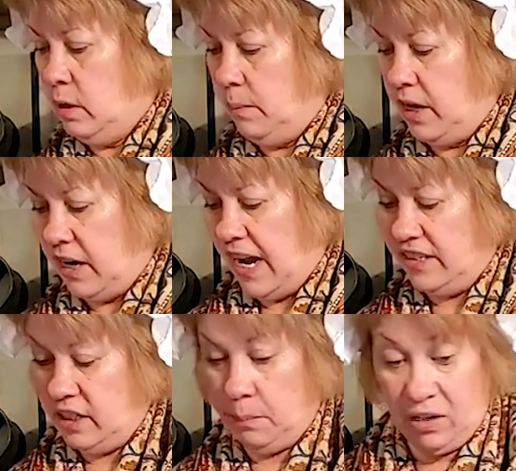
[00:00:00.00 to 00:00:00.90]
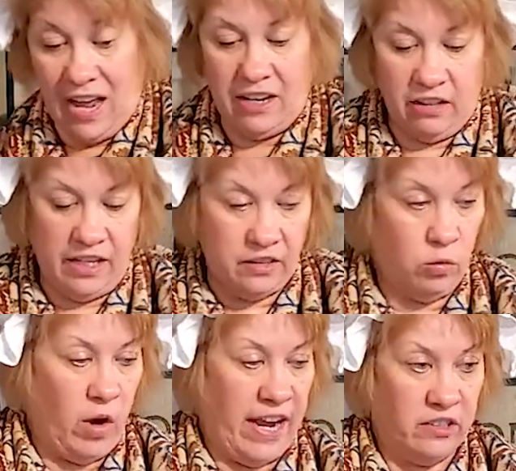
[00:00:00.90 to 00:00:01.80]
But I dip a lot of things
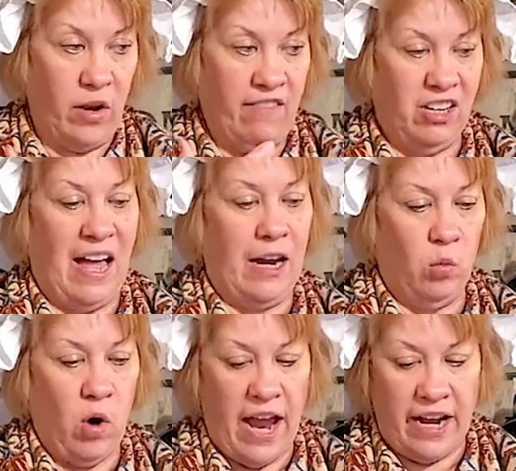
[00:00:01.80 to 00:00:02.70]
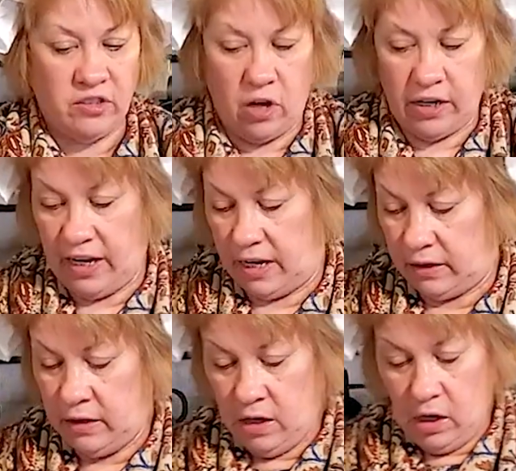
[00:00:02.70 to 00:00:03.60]
in wax, so I have a lot of wax on hand.